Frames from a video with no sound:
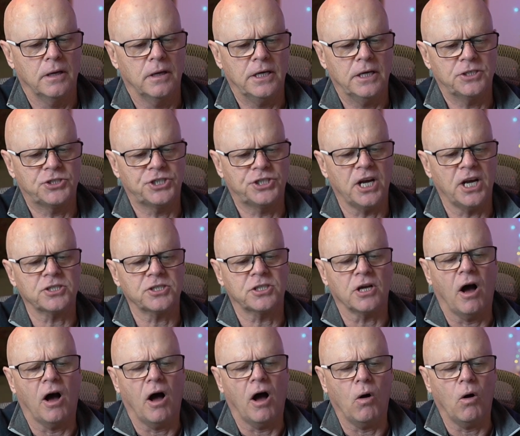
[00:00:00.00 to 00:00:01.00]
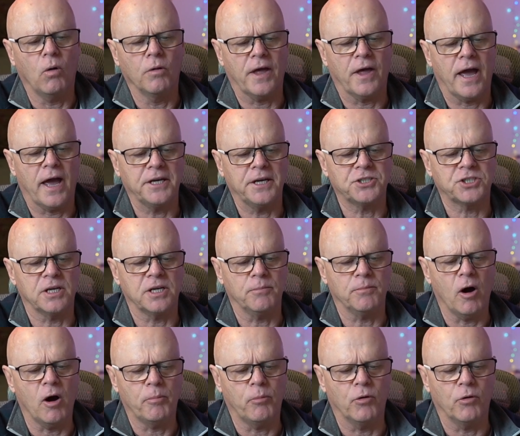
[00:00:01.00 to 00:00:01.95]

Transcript: is just to hold the HDMI